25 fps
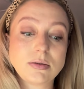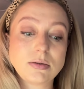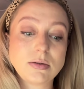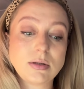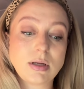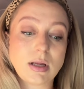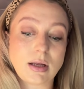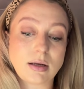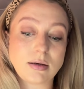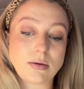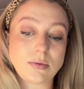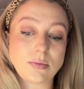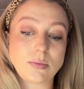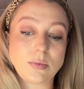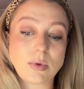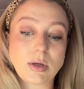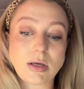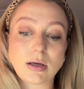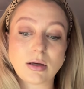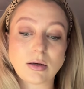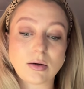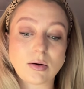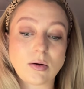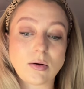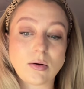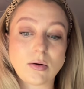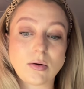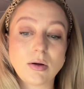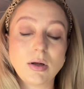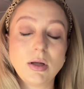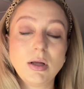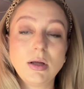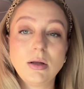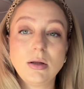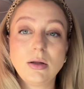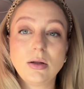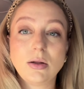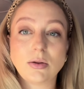and we can all
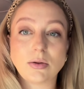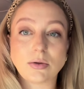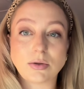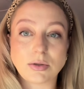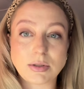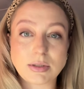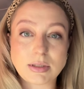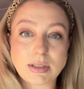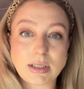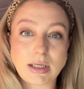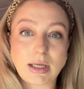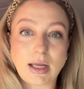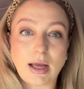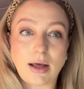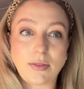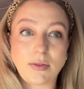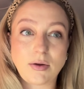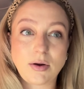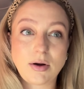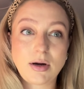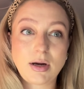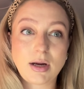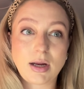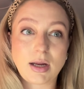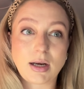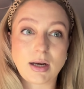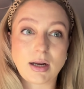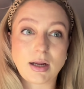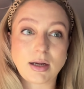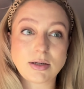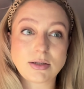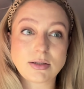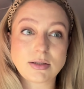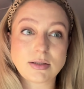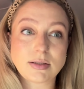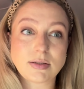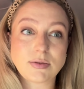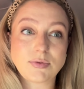learn together, and I
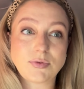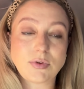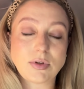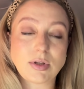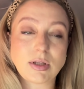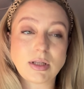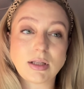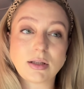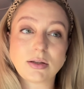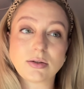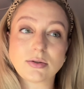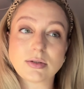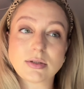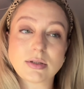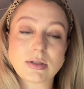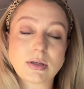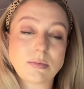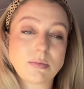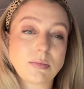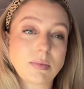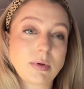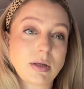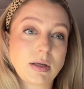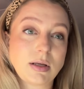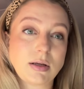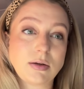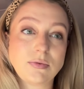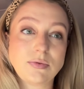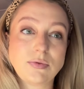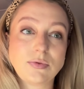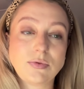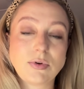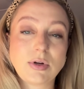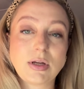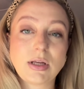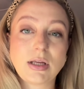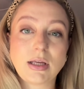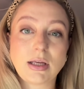just feel like there's something
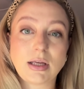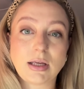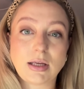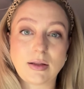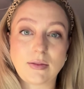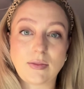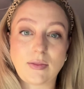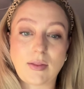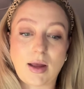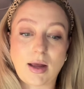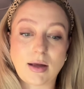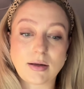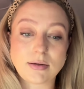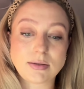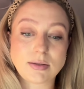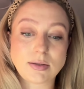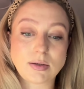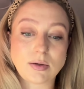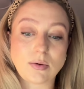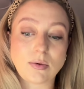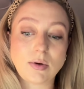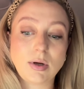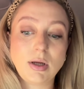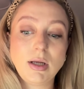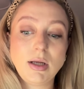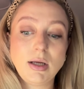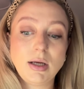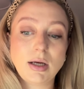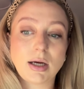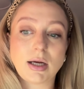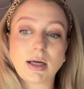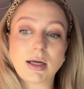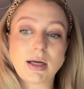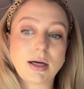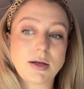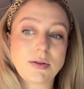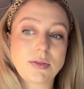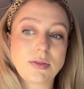freeing in that. So I
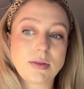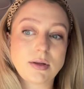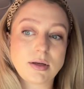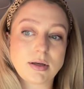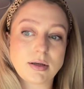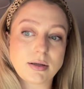got